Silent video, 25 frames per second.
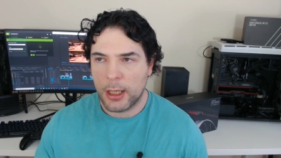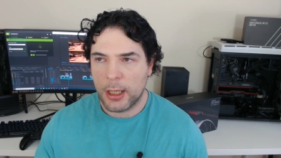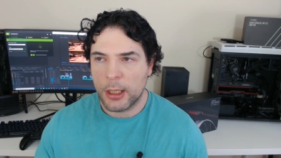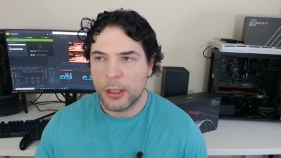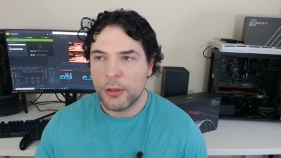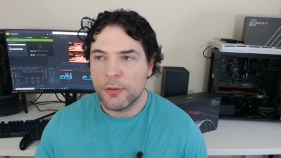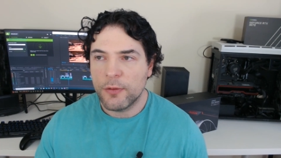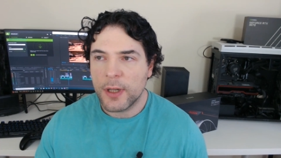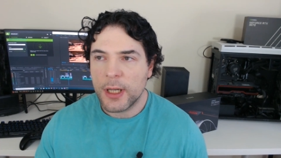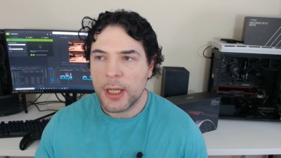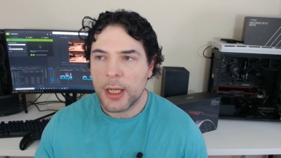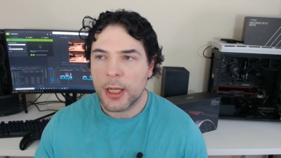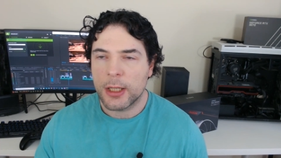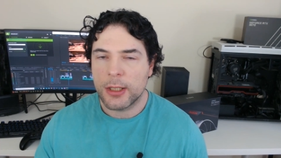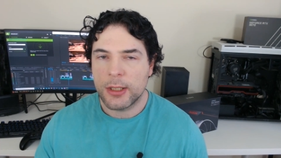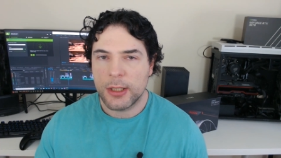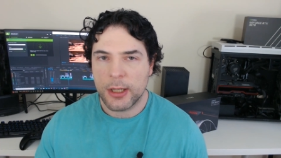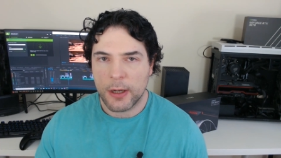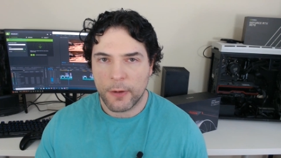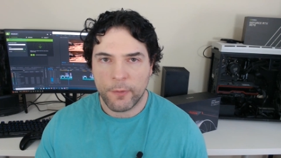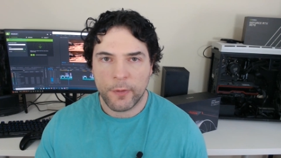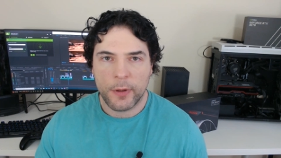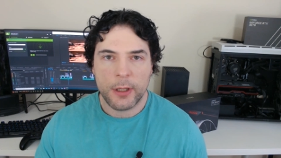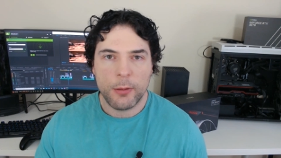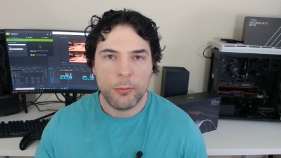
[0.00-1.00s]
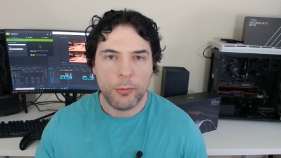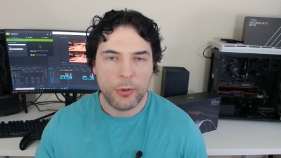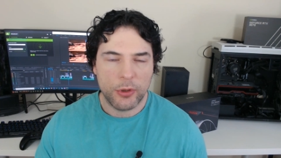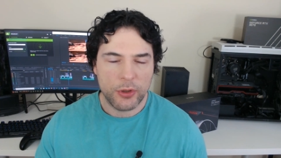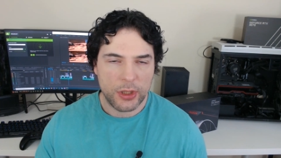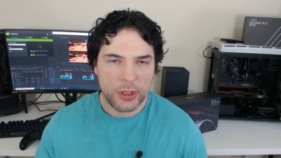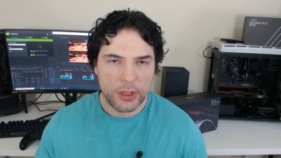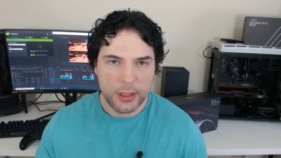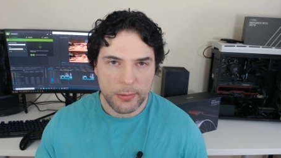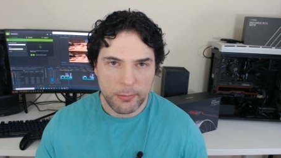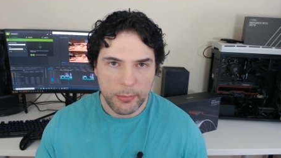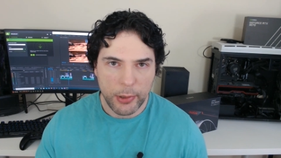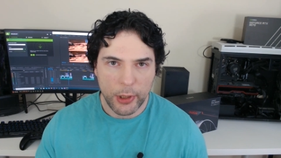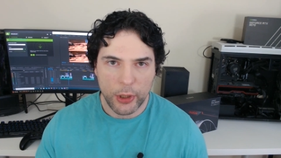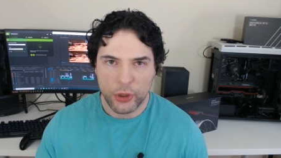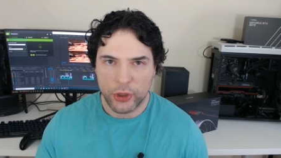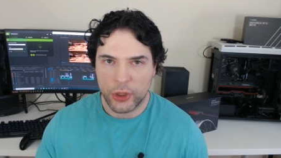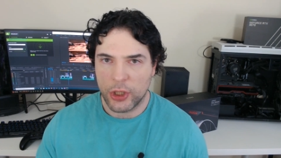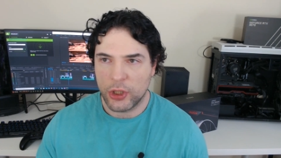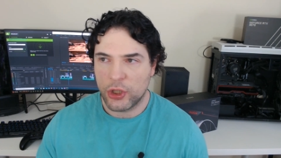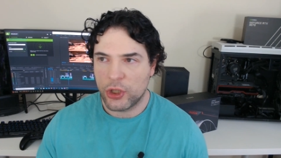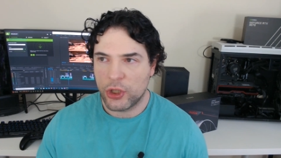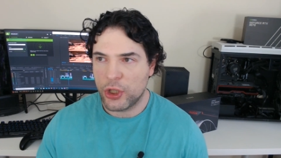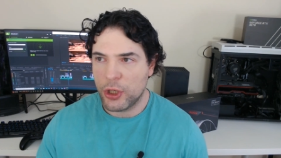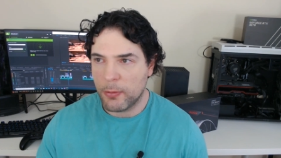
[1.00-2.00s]
NVIDIA are definitely wanting to
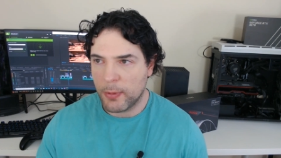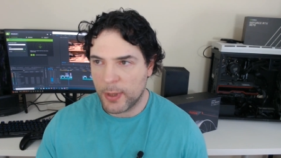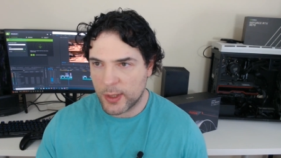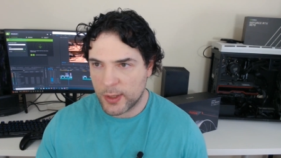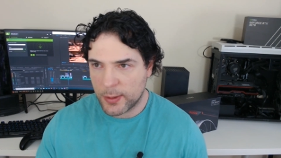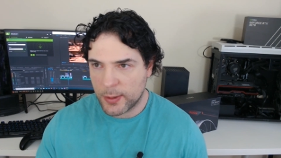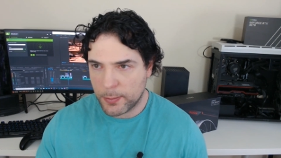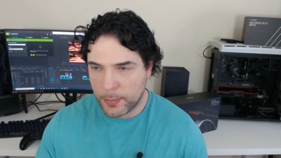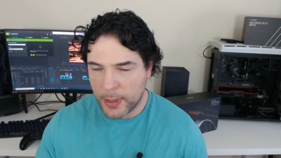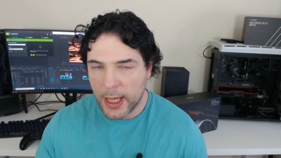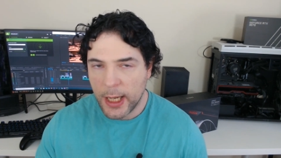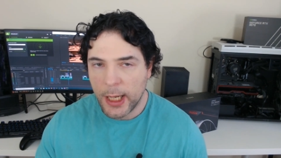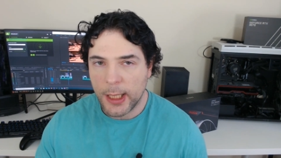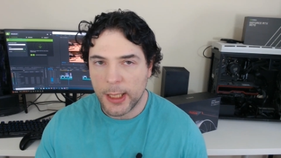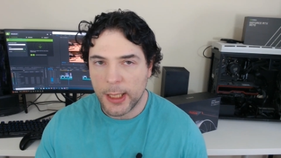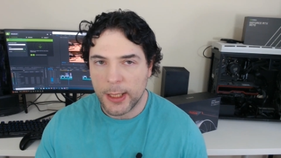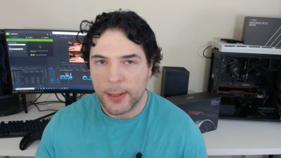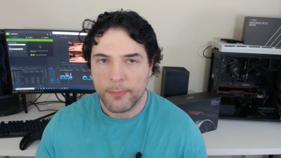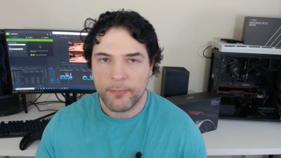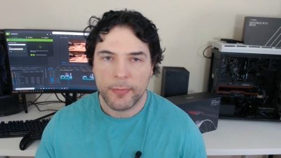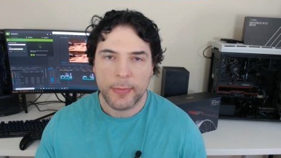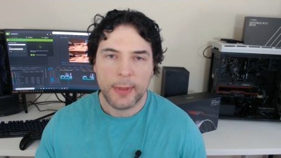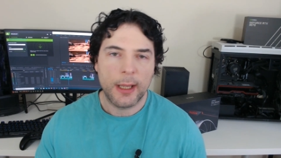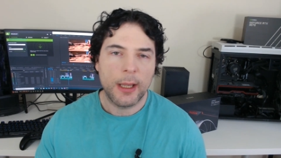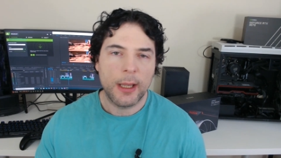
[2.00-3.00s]
push its USP.